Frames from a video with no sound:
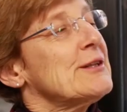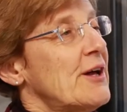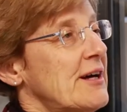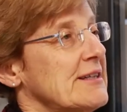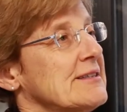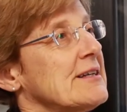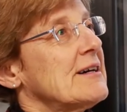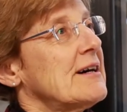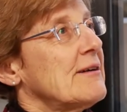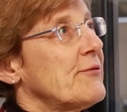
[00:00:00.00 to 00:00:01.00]
a lot
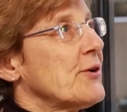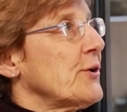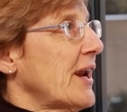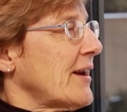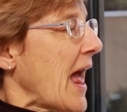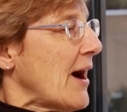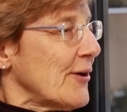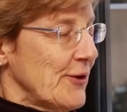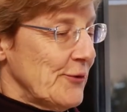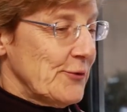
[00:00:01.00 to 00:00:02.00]
uh, figuring out how
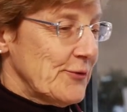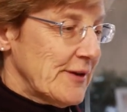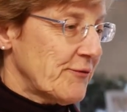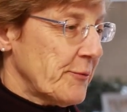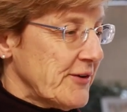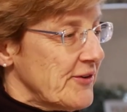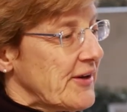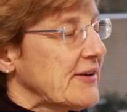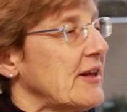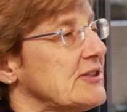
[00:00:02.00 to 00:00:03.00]
to use information
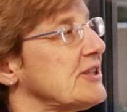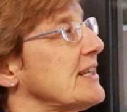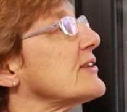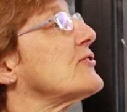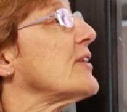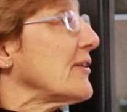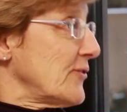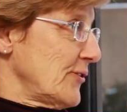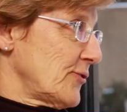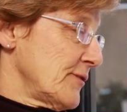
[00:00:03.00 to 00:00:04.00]
technology and
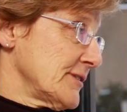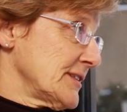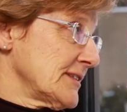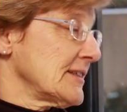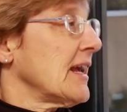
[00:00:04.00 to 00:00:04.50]
extension services.